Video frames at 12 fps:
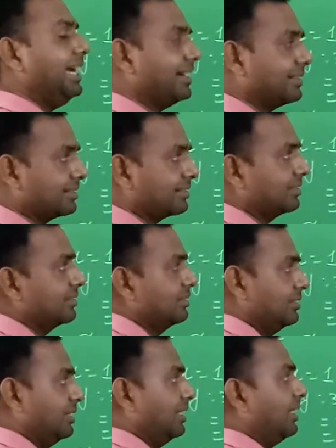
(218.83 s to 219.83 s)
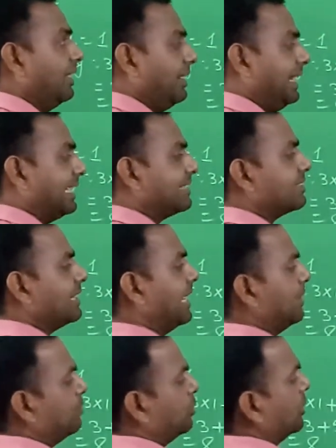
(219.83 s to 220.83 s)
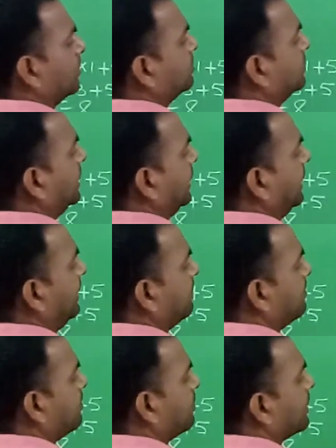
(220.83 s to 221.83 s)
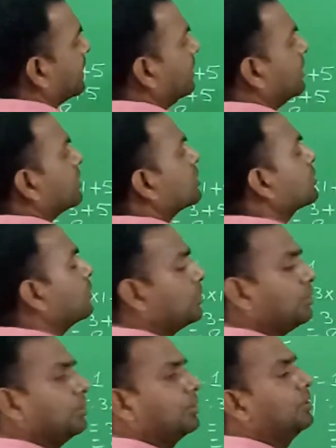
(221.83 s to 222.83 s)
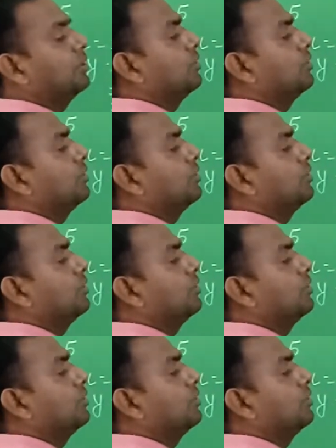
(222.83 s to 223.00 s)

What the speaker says: x. Next I put up 3. So